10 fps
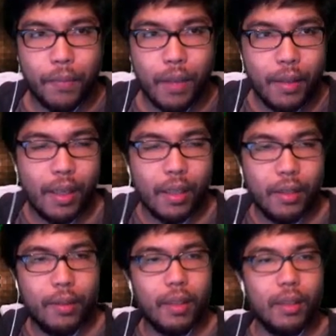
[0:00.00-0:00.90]
I think I can
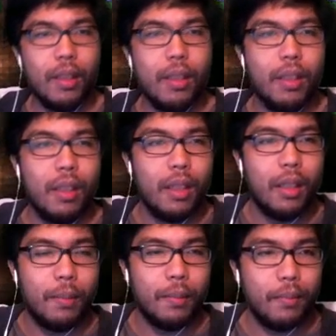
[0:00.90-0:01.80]
do that.
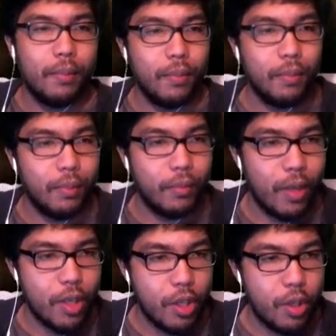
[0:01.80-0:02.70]
Um,
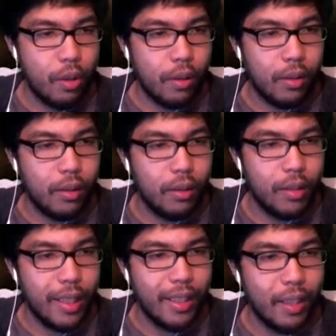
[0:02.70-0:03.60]
Rotten Chunk.
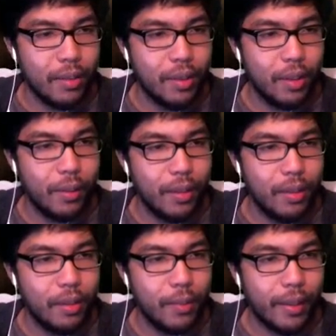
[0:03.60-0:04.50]
Anything else to do with
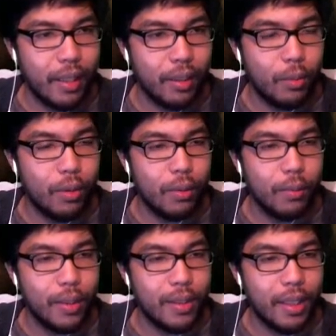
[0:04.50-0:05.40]
this? Mechanic Worm,
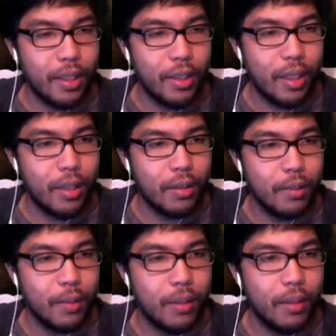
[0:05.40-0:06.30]

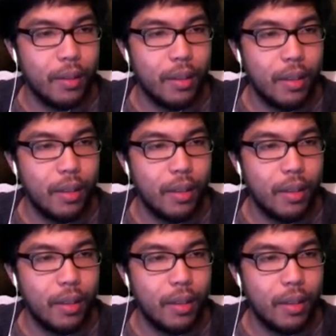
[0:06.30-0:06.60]
Bloodset man.